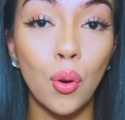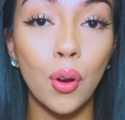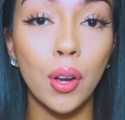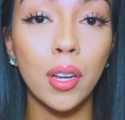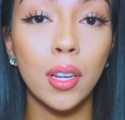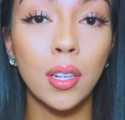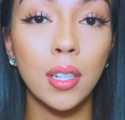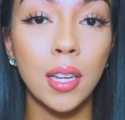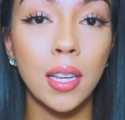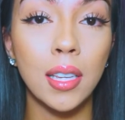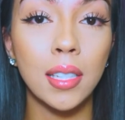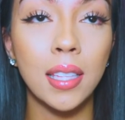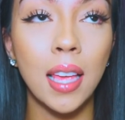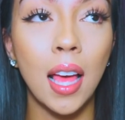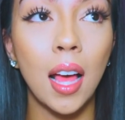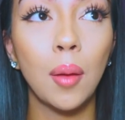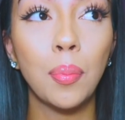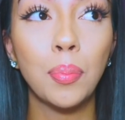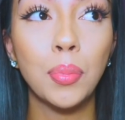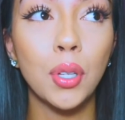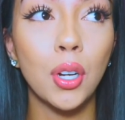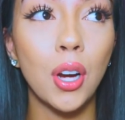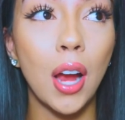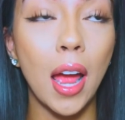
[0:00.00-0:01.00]
oil has
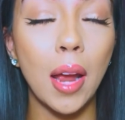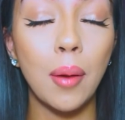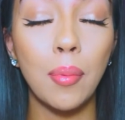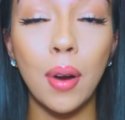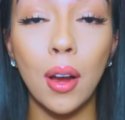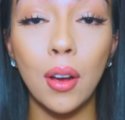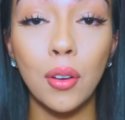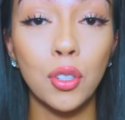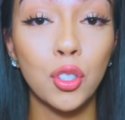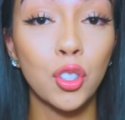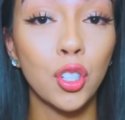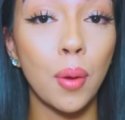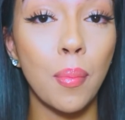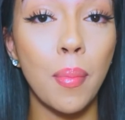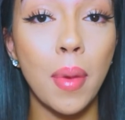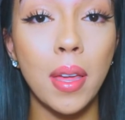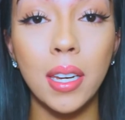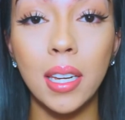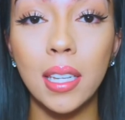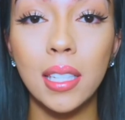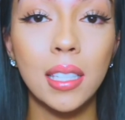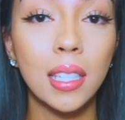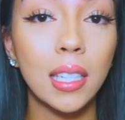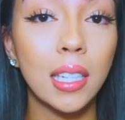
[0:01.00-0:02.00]
helped their eyebrows
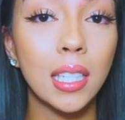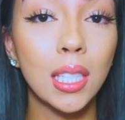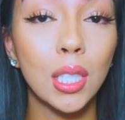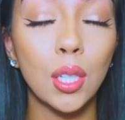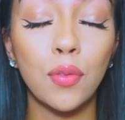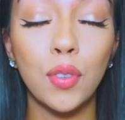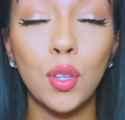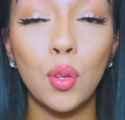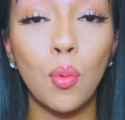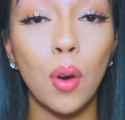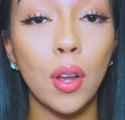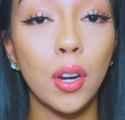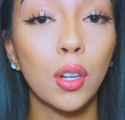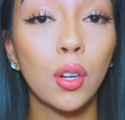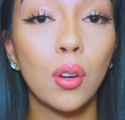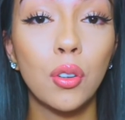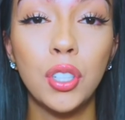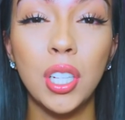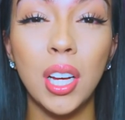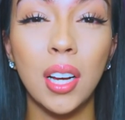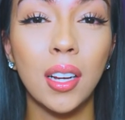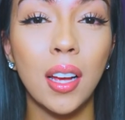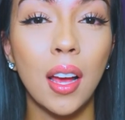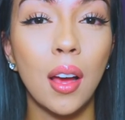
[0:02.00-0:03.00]
tremendously. So if you want to
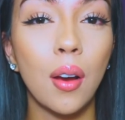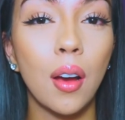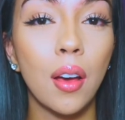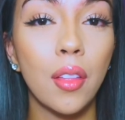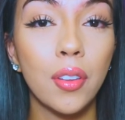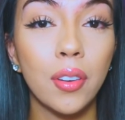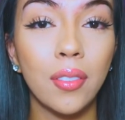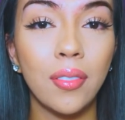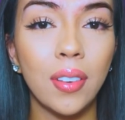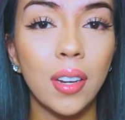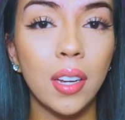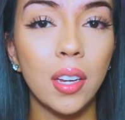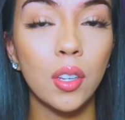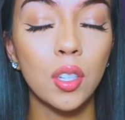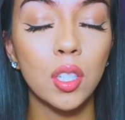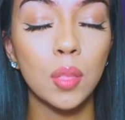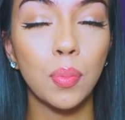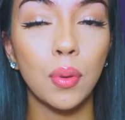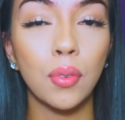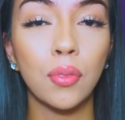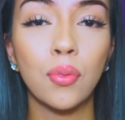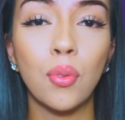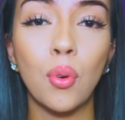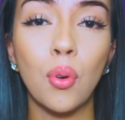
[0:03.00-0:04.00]
go check out other
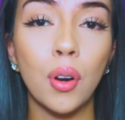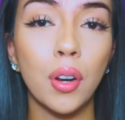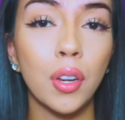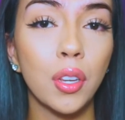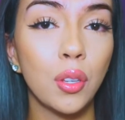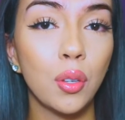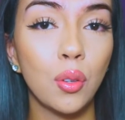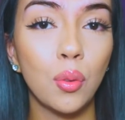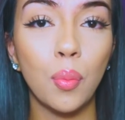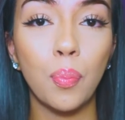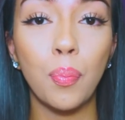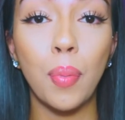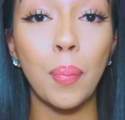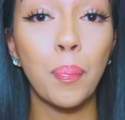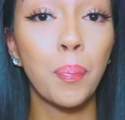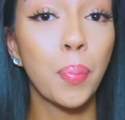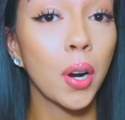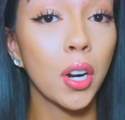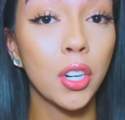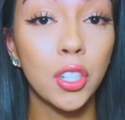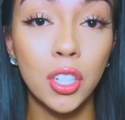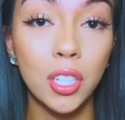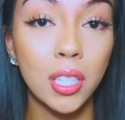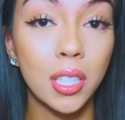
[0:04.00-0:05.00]
videos before you
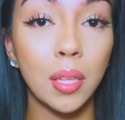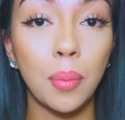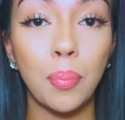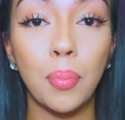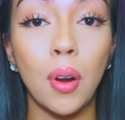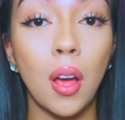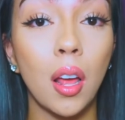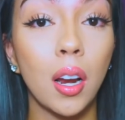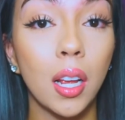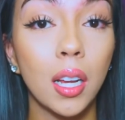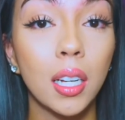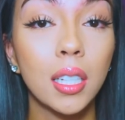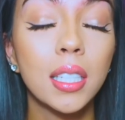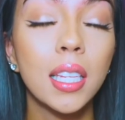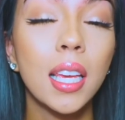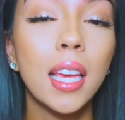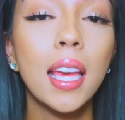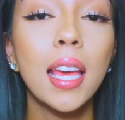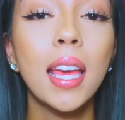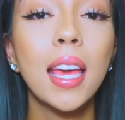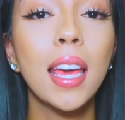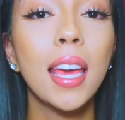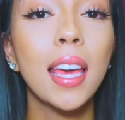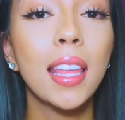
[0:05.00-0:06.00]
purchase the product,
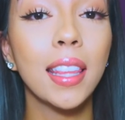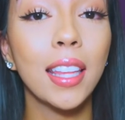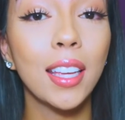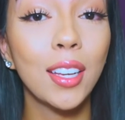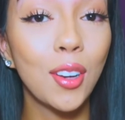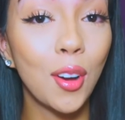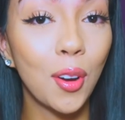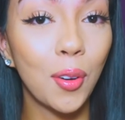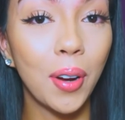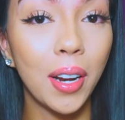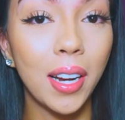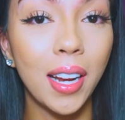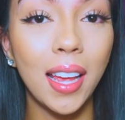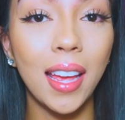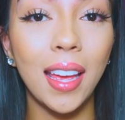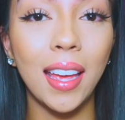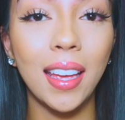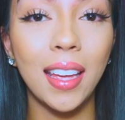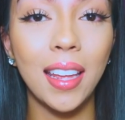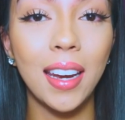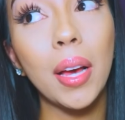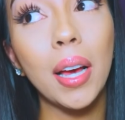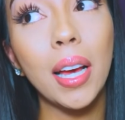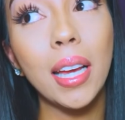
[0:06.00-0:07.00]
then go right
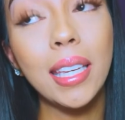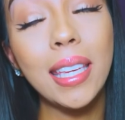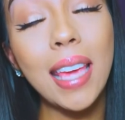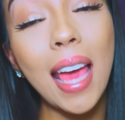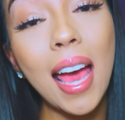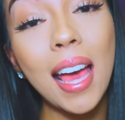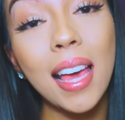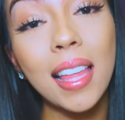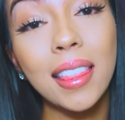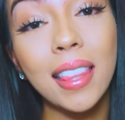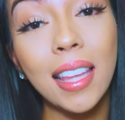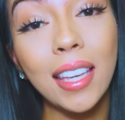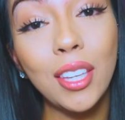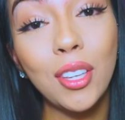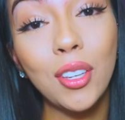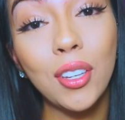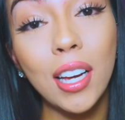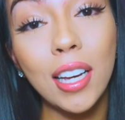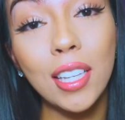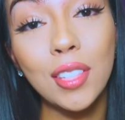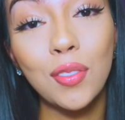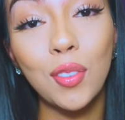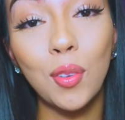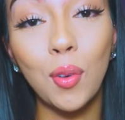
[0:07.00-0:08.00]
ahead. But yeah, thank you
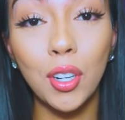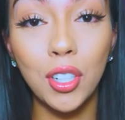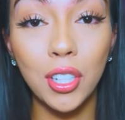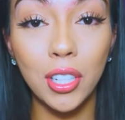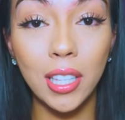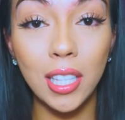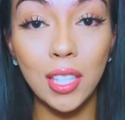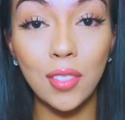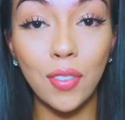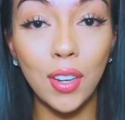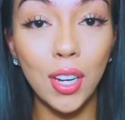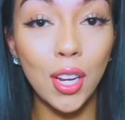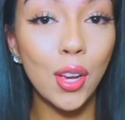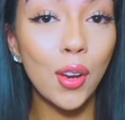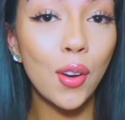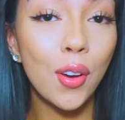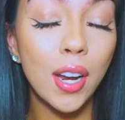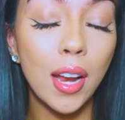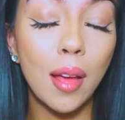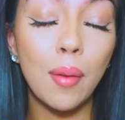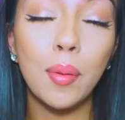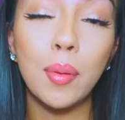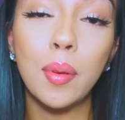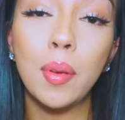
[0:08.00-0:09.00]
guys for watching this video,
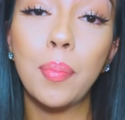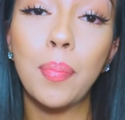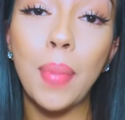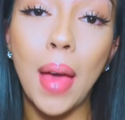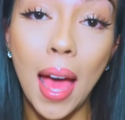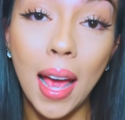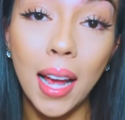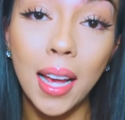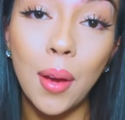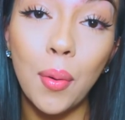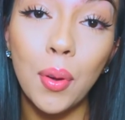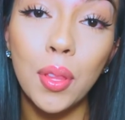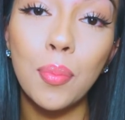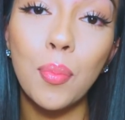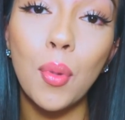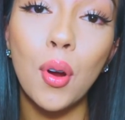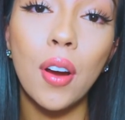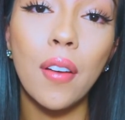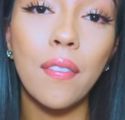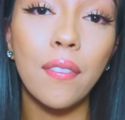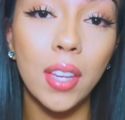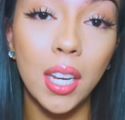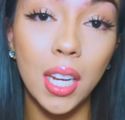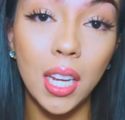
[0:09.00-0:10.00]
and I will be back with
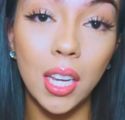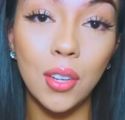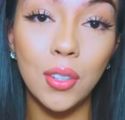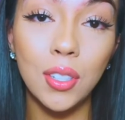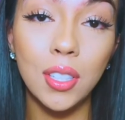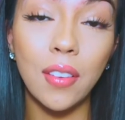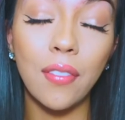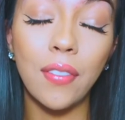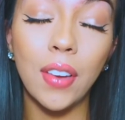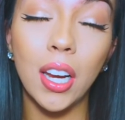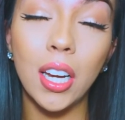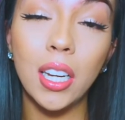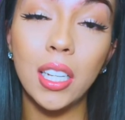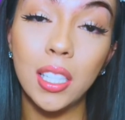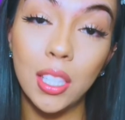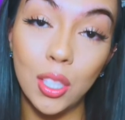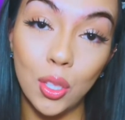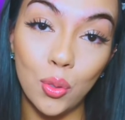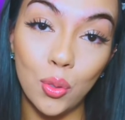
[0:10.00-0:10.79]
more videos very